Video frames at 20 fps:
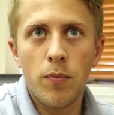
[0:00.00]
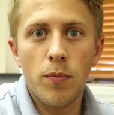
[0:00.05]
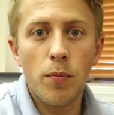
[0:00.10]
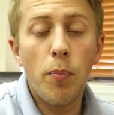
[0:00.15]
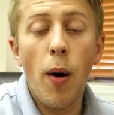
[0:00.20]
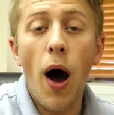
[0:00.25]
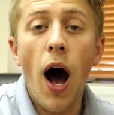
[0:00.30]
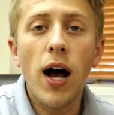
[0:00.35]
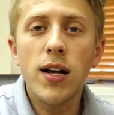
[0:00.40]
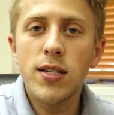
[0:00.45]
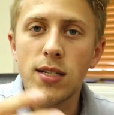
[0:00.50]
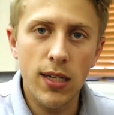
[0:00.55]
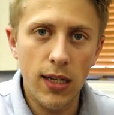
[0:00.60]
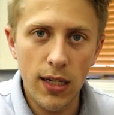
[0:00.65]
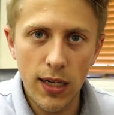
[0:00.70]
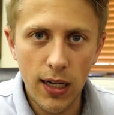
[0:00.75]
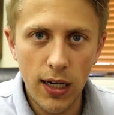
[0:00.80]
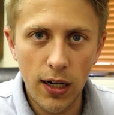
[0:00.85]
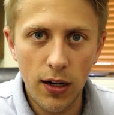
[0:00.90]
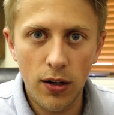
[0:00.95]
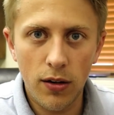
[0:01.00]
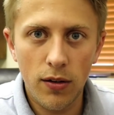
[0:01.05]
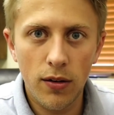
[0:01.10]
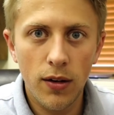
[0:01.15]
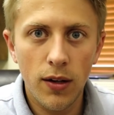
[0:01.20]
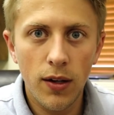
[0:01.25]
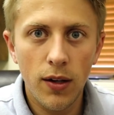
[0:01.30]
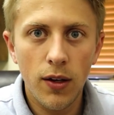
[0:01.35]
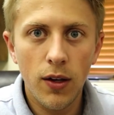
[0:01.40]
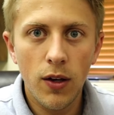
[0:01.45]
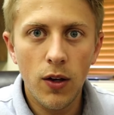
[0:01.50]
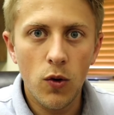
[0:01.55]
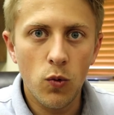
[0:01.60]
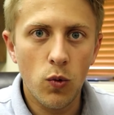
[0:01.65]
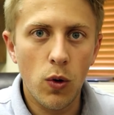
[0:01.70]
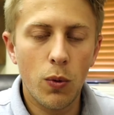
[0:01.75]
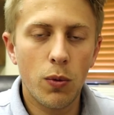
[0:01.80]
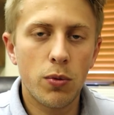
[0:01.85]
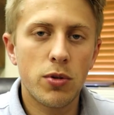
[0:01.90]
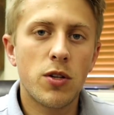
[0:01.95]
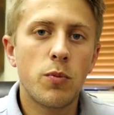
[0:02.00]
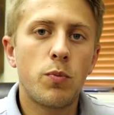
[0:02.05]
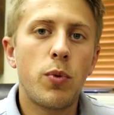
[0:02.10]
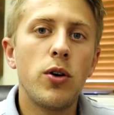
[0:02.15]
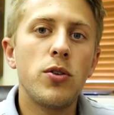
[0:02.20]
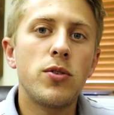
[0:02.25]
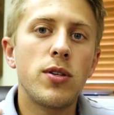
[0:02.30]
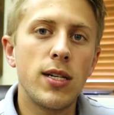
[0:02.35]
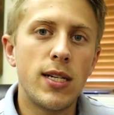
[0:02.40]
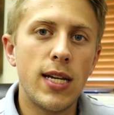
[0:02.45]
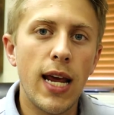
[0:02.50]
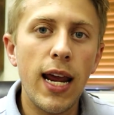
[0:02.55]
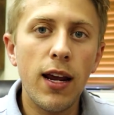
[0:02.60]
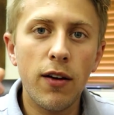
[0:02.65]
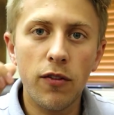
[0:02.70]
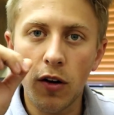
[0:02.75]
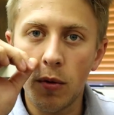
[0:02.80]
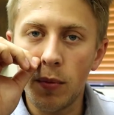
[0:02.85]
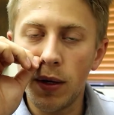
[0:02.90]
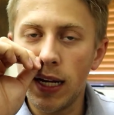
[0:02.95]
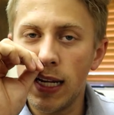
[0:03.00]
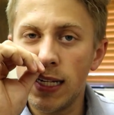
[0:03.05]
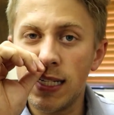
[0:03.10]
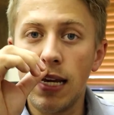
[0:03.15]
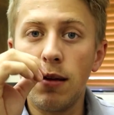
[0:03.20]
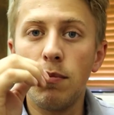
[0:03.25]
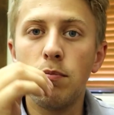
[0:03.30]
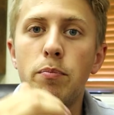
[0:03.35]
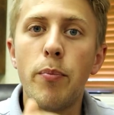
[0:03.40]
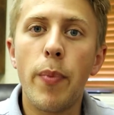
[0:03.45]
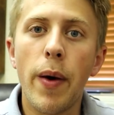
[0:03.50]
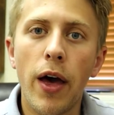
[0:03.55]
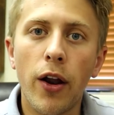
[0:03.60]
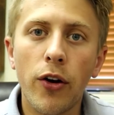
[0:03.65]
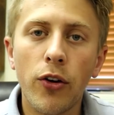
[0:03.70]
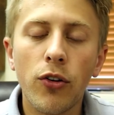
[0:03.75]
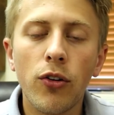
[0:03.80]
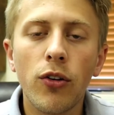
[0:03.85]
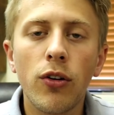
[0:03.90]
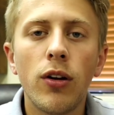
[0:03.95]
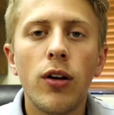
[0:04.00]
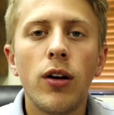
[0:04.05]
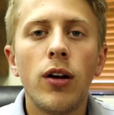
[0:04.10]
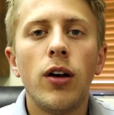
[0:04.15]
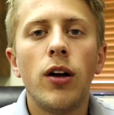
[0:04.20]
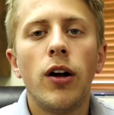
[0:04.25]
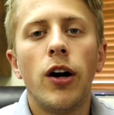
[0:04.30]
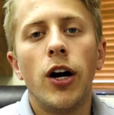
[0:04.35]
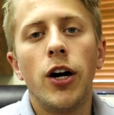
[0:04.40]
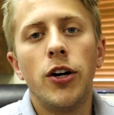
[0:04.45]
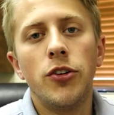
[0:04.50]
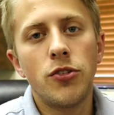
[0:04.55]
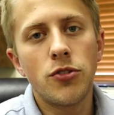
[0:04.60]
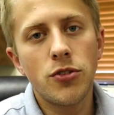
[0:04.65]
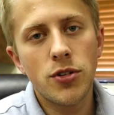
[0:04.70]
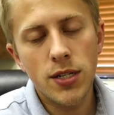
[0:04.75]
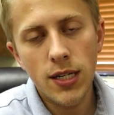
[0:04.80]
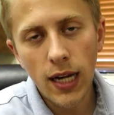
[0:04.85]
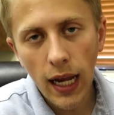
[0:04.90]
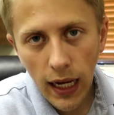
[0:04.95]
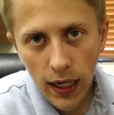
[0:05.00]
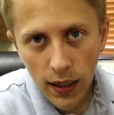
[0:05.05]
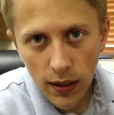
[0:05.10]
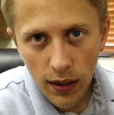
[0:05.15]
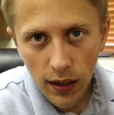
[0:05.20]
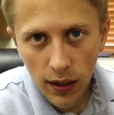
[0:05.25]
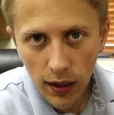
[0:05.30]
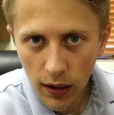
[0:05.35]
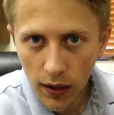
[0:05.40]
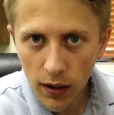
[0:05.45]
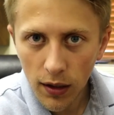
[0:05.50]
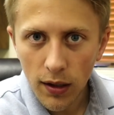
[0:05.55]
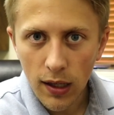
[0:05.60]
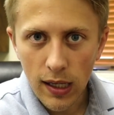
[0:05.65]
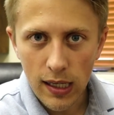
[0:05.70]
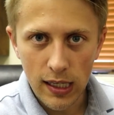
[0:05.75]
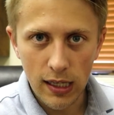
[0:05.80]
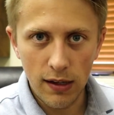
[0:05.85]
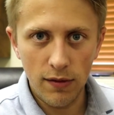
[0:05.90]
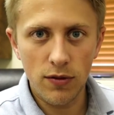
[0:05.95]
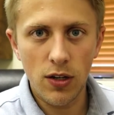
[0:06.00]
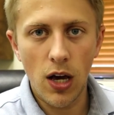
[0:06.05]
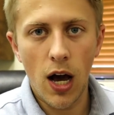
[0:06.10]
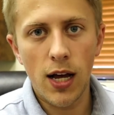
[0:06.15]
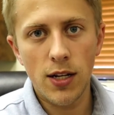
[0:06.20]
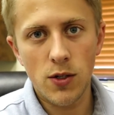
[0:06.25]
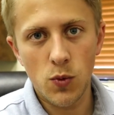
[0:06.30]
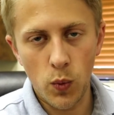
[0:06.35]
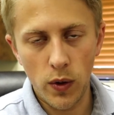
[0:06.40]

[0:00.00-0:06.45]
posited here. What we're supposed to take from it is a better understanding of God's